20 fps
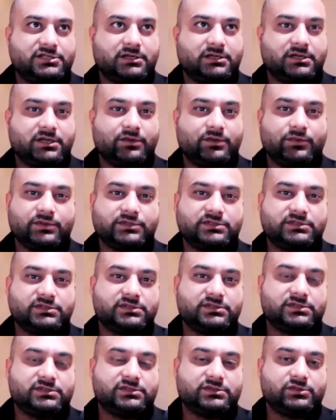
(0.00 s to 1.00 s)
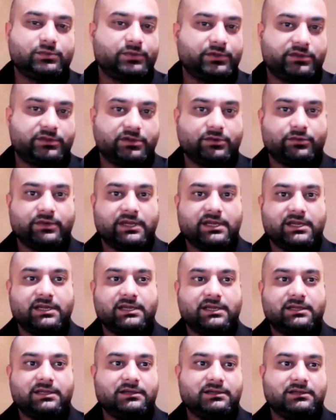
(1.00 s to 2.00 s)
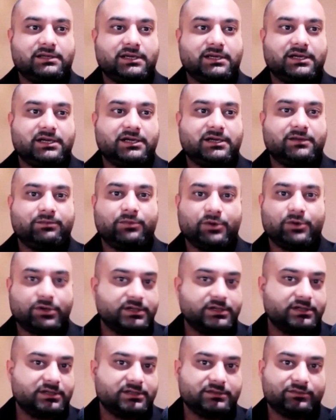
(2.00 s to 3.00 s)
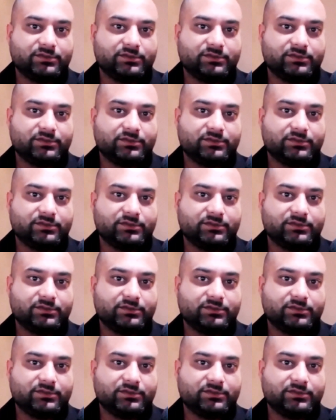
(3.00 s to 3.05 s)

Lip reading: it was super theory book.